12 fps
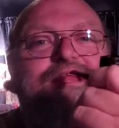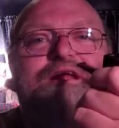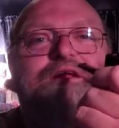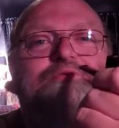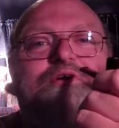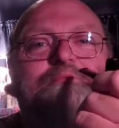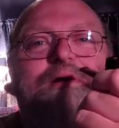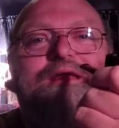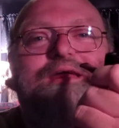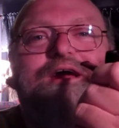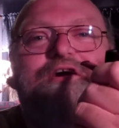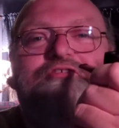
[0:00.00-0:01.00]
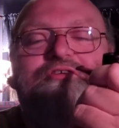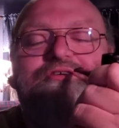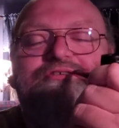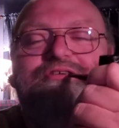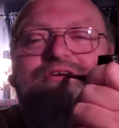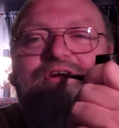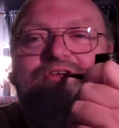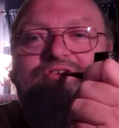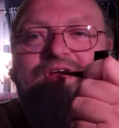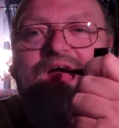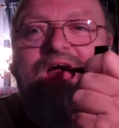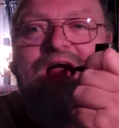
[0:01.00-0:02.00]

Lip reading: they didn't want to pay the extra insurance.